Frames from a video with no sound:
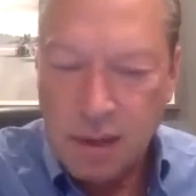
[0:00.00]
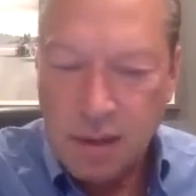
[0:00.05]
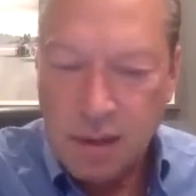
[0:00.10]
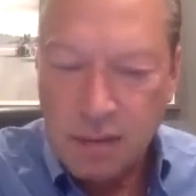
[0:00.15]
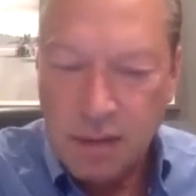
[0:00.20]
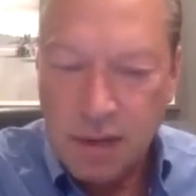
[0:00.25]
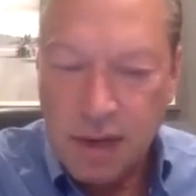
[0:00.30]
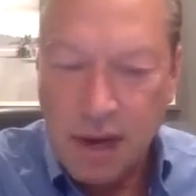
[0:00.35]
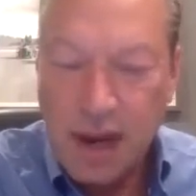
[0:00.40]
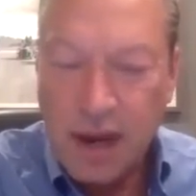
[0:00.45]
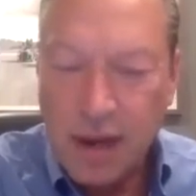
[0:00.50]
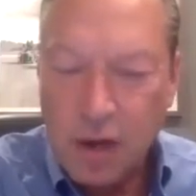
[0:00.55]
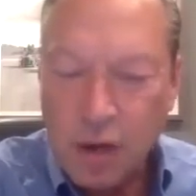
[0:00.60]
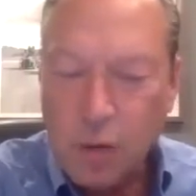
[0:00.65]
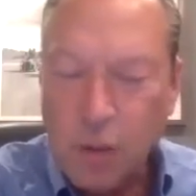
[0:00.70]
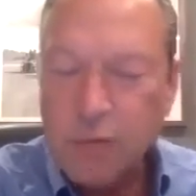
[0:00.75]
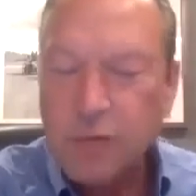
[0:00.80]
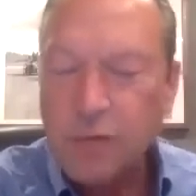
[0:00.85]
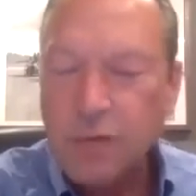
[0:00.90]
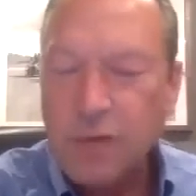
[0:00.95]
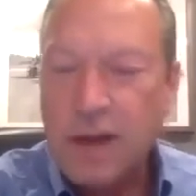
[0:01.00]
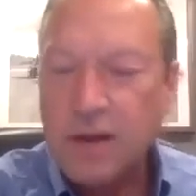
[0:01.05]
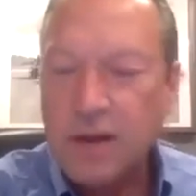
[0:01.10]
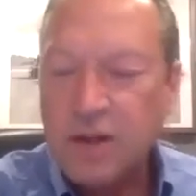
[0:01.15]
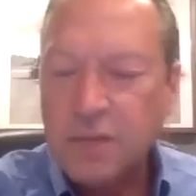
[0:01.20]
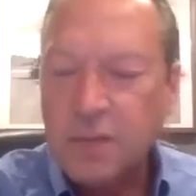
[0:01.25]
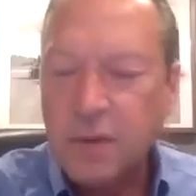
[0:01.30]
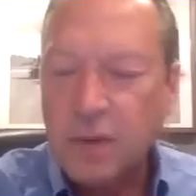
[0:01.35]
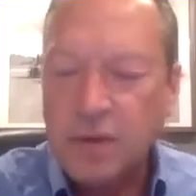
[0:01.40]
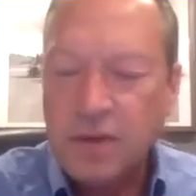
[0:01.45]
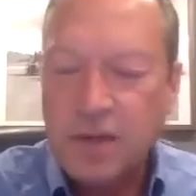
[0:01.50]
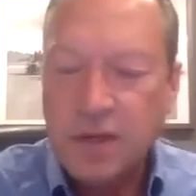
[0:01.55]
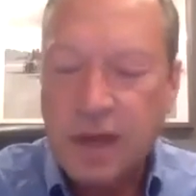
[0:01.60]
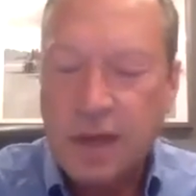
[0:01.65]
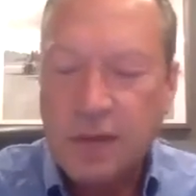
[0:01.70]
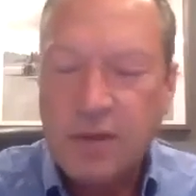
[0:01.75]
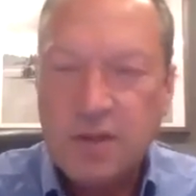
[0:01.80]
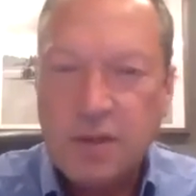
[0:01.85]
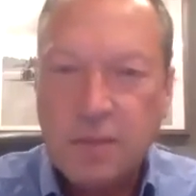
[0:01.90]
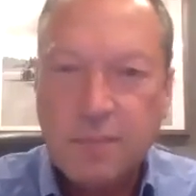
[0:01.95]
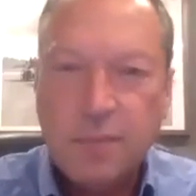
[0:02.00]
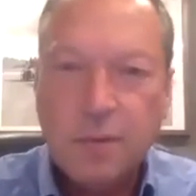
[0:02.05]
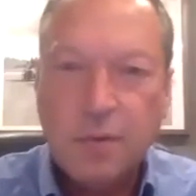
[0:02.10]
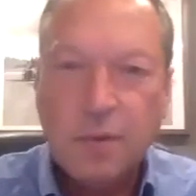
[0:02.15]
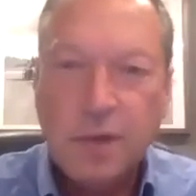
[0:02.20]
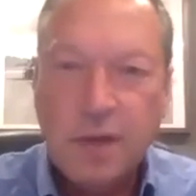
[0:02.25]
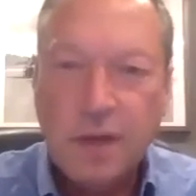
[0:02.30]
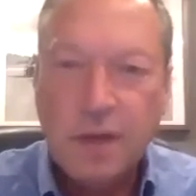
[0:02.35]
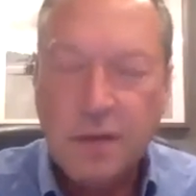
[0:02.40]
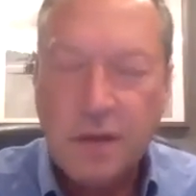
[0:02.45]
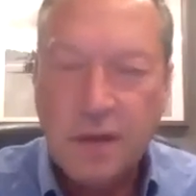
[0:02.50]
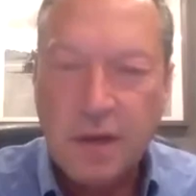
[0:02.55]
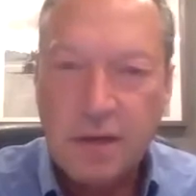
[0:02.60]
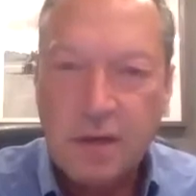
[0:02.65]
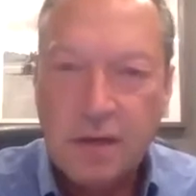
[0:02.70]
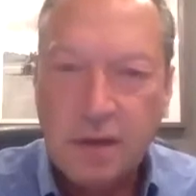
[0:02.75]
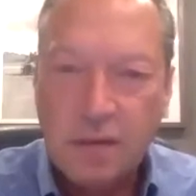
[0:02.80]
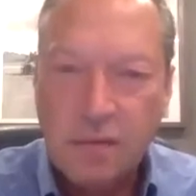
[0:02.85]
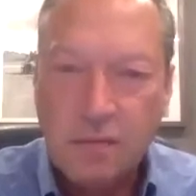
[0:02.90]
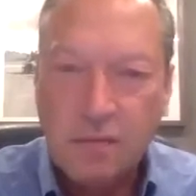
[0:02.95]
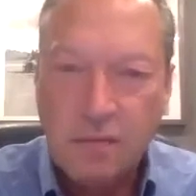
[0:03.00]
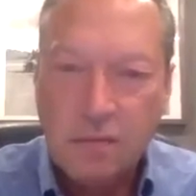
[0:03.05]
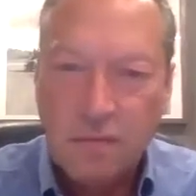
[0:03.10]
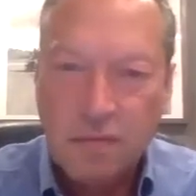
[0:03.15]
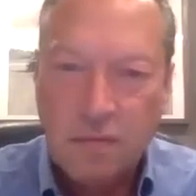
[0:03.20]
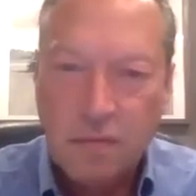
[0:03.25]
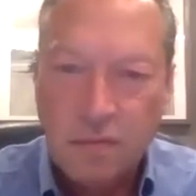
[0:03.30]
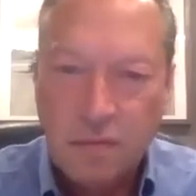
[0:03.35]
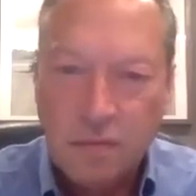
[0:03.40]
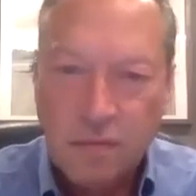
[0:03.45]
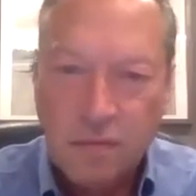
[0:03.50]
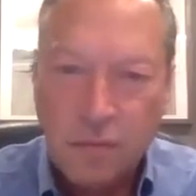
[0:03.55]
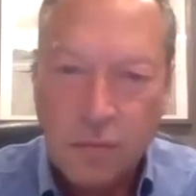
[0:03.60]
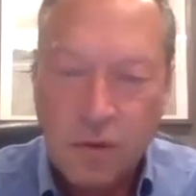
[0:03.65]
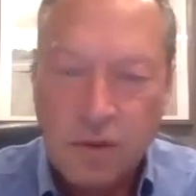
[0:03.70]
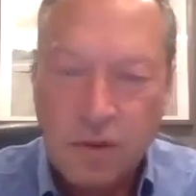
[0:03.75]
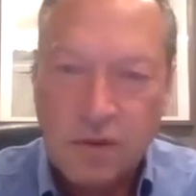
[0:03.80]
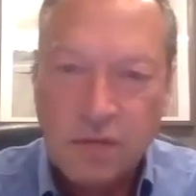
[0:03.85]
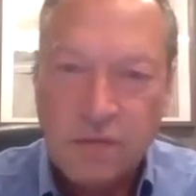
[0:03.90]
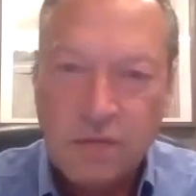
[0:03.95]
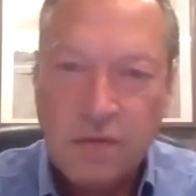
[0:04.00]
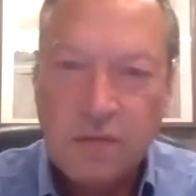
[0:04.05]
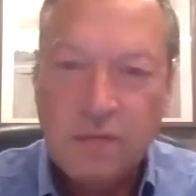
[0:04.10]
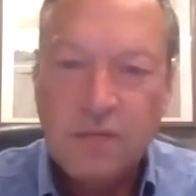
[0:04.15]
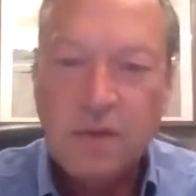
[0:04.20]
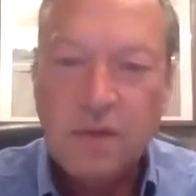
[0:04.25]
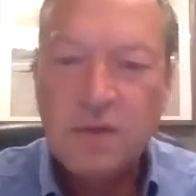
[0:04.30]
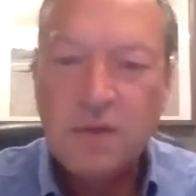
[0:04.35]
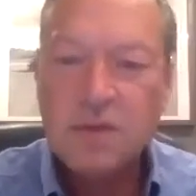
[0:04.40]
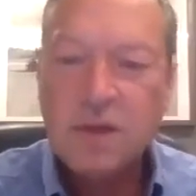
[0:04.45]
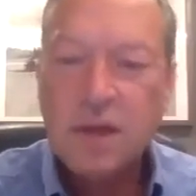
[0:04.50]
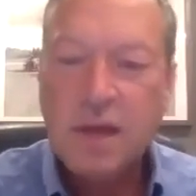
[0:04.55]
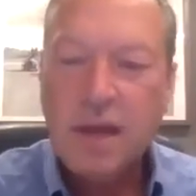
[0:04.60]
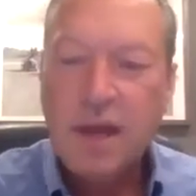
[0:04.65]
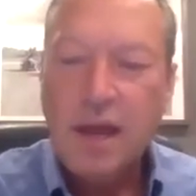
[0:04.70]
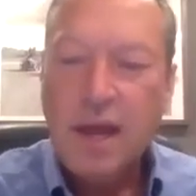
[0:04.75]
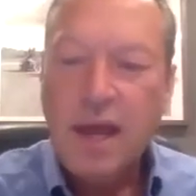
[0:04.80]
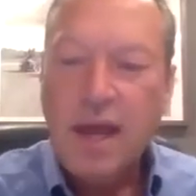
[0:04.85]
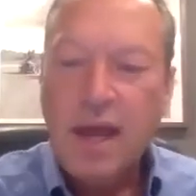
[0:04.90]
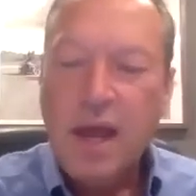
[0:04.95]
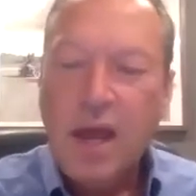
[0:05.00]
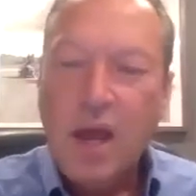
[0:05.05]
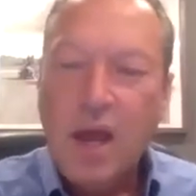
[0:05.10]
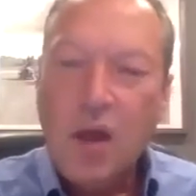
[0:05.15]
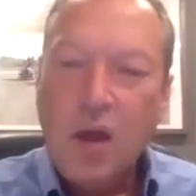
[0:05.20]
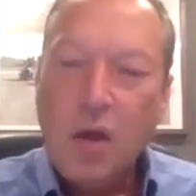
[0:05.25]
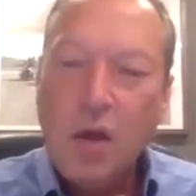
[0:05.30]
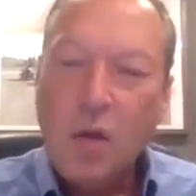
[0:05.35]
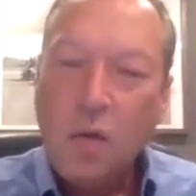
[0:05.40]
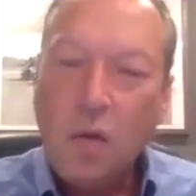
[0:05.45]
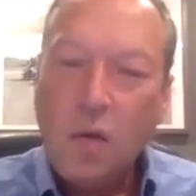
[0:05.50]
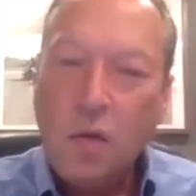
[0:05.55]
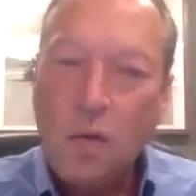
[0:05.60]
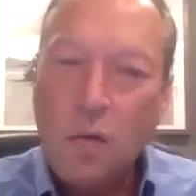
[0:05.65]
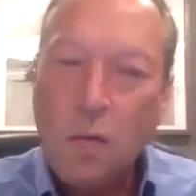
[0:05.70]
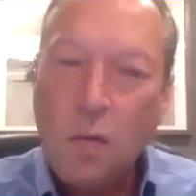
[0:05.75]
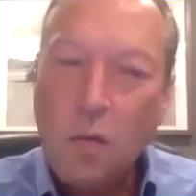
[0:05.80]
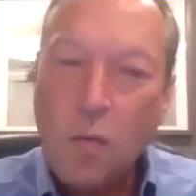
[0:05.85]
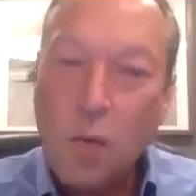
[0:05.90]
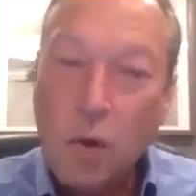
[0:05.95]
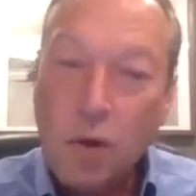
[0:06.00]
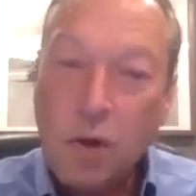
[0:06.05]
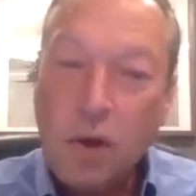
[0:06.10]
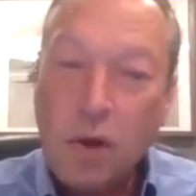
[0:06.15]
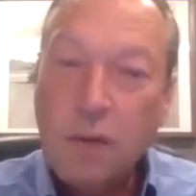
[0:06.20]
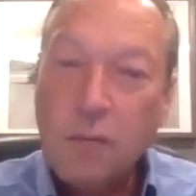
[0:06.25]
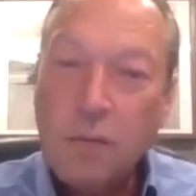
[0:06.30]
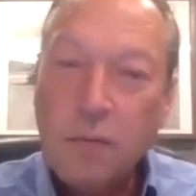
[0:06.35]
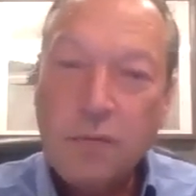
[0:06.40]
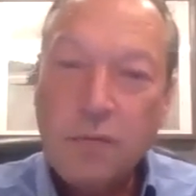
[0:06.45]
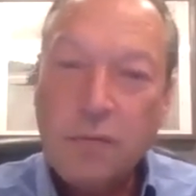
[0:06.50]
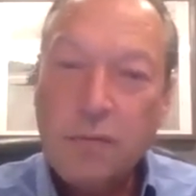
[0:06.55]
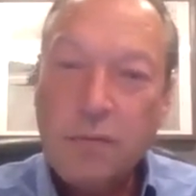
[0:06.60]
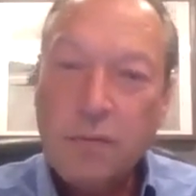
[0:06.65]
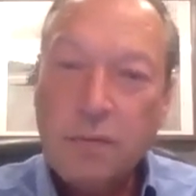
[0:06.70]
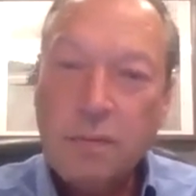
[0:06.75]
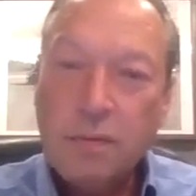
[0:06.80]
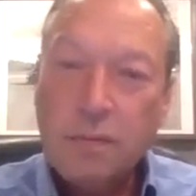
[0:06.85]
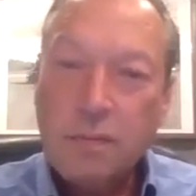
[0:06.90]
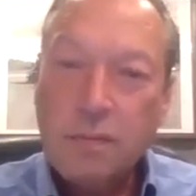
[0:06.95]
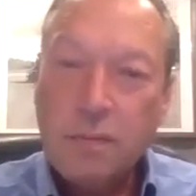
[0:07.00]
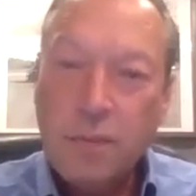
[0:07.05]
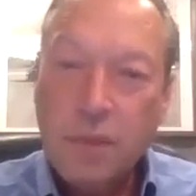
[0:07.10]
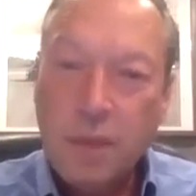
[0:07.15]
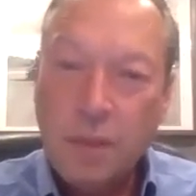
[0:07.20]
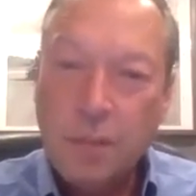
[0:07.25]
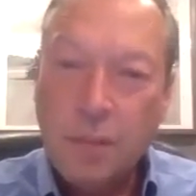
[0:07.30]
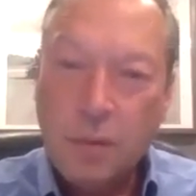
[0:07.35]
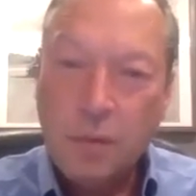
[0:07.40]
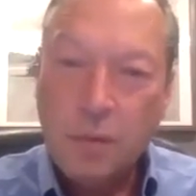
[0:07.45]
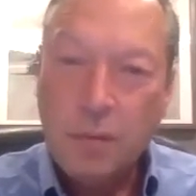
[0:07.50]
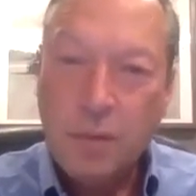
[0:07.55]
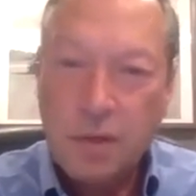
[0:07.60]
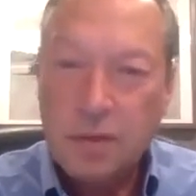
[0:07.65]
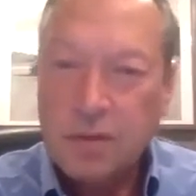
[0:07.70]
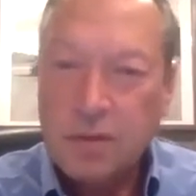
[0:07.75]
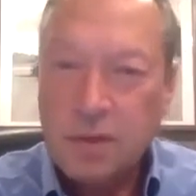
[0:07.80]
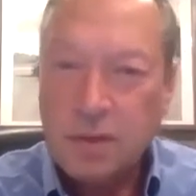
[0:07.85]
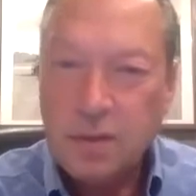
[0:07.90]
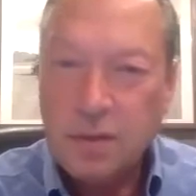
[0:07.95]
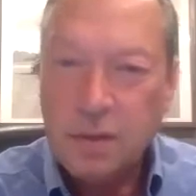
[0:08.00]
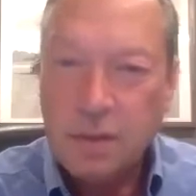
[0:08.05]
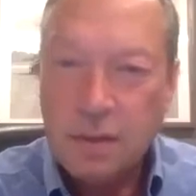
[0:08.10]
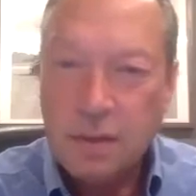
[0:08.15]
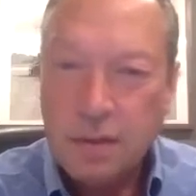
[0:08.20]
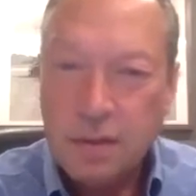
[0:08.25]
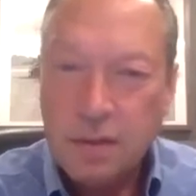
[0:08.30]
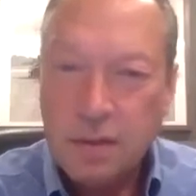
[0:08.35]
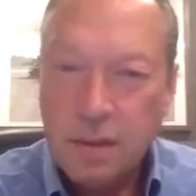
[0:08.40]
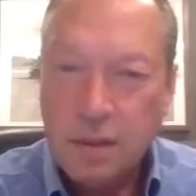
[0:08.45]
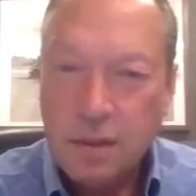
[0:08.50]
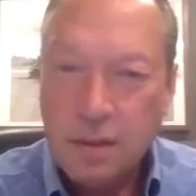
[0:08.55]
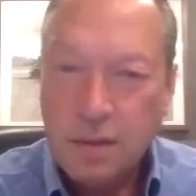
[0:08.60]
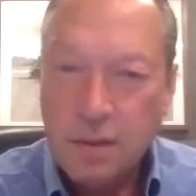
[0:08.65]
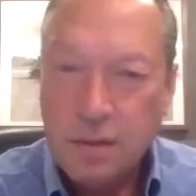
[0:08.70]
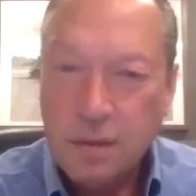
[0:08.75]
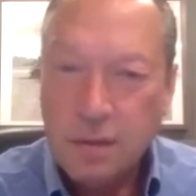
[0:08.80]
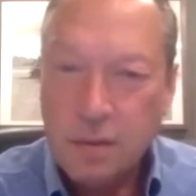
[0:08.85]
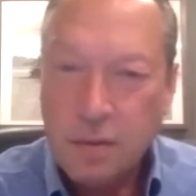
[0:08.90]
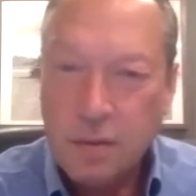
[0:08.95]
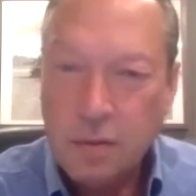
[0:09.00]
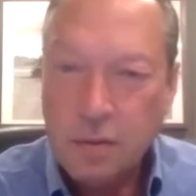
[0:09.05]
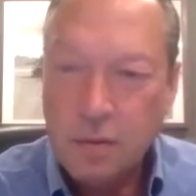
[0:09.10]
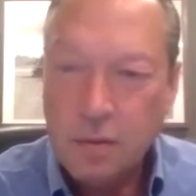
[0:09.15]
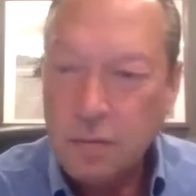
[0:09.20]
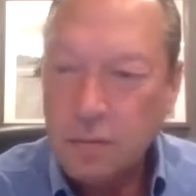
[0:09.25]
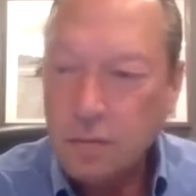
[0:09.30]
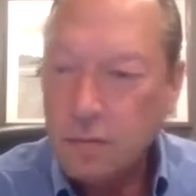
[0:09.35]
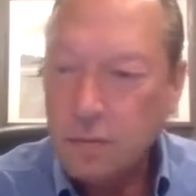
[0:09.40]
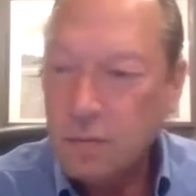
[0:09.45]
guy who went through that experience, and now he's in Berlin in the 1940s and 50s, working with people, because the whole,